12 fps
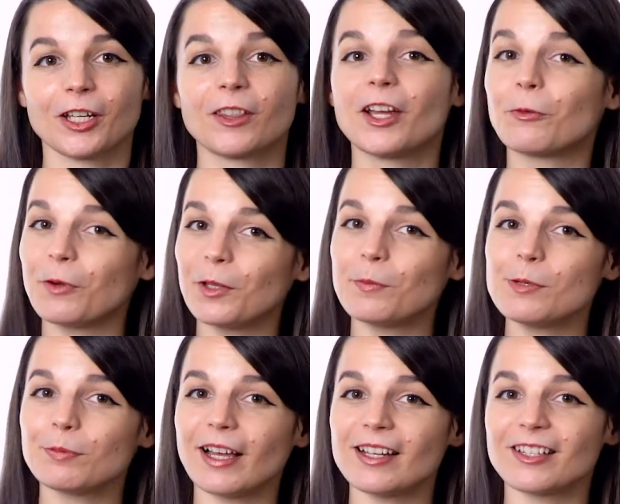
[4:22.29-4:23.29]
There will be
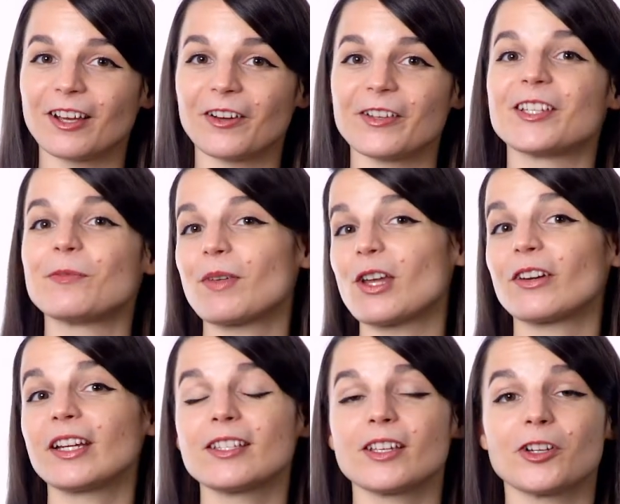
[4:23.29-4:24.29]
plateaus and
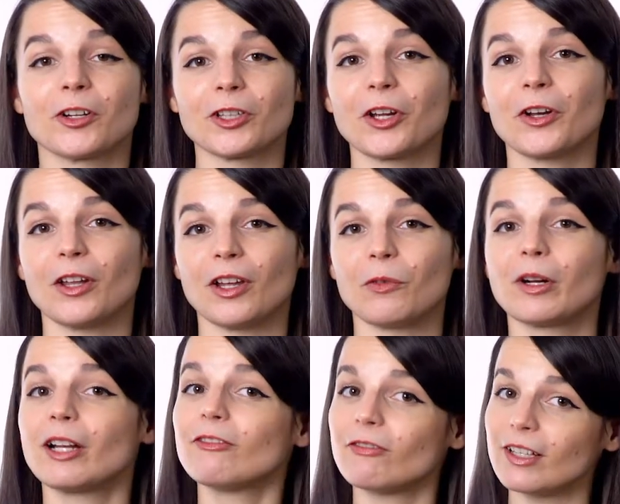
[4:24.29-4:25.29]
periods in your learning
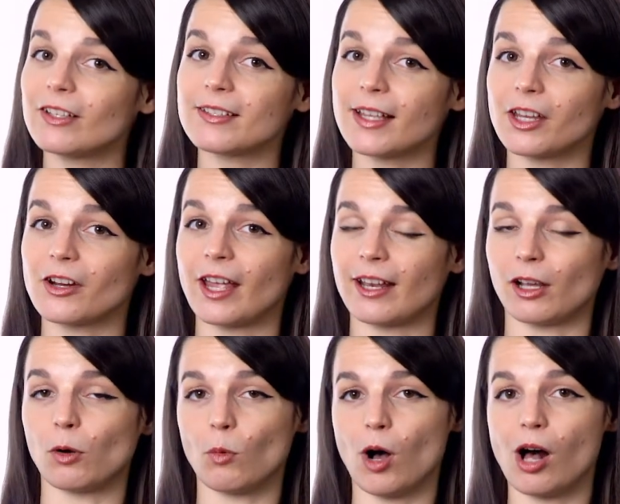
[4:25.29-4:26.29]
where it feels like you're hitting
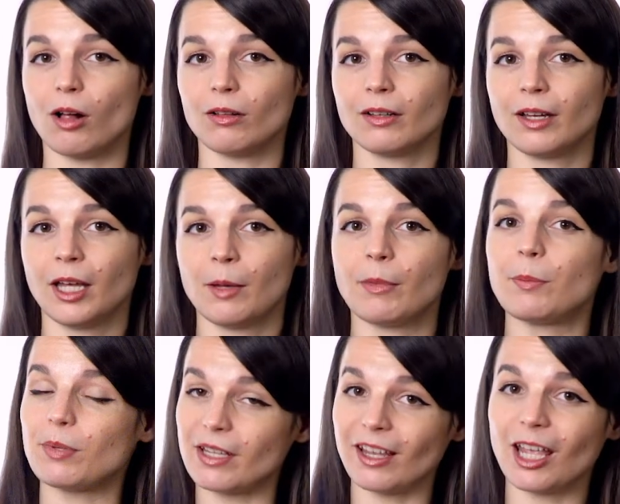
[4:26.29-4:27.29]
a wall,
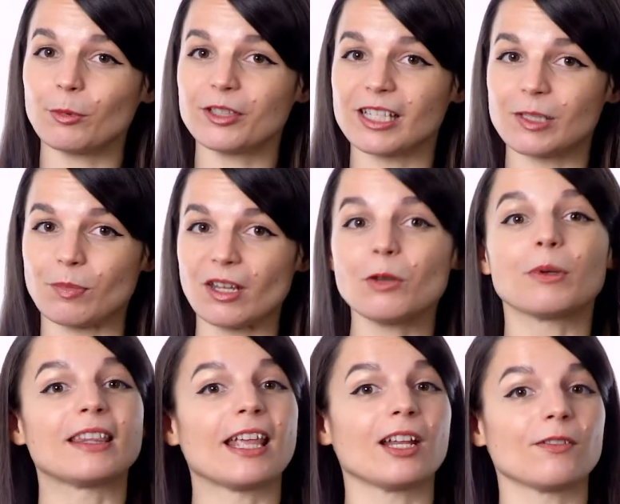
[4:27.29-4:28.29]
but being able to speak
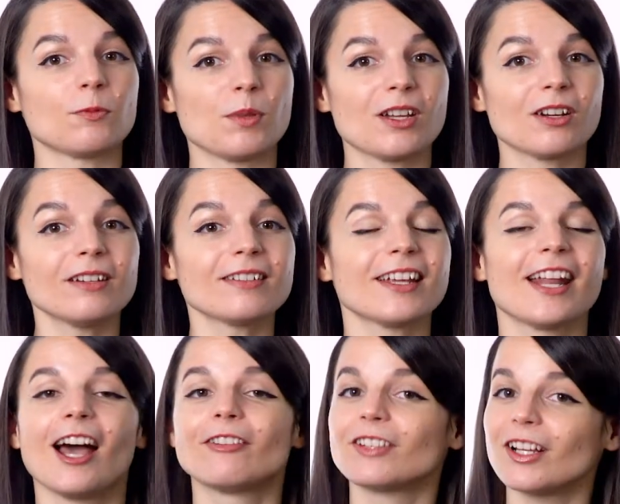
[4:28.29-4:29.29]
with native speakers and
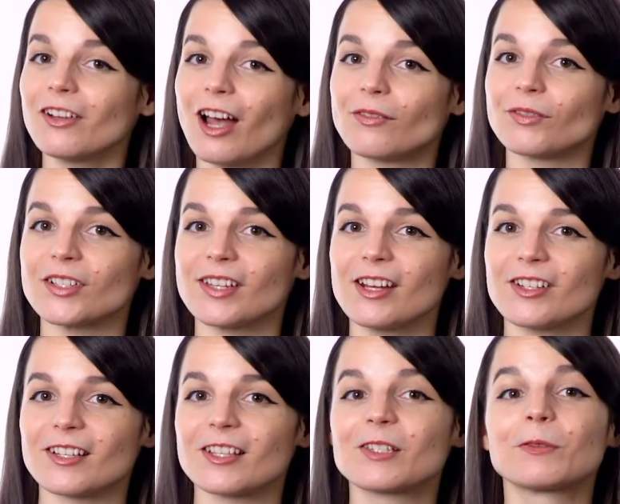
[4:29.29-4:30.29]
have real
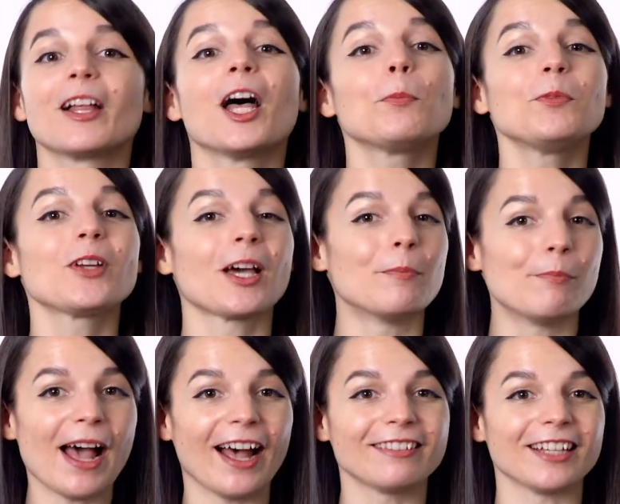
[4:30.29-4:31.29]
conversations will help you
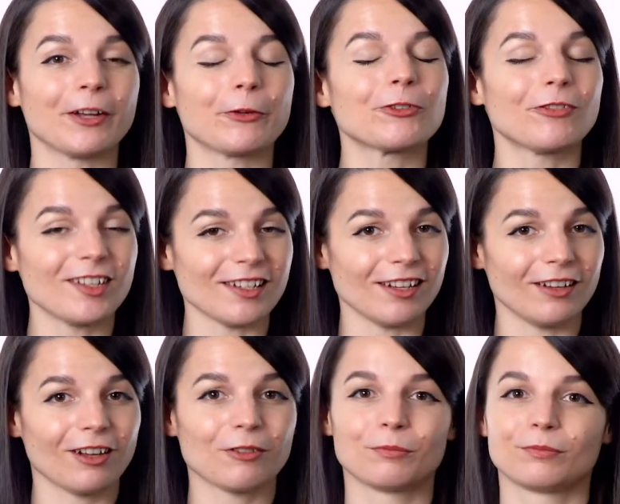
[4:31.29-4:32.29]
combat language fatigue.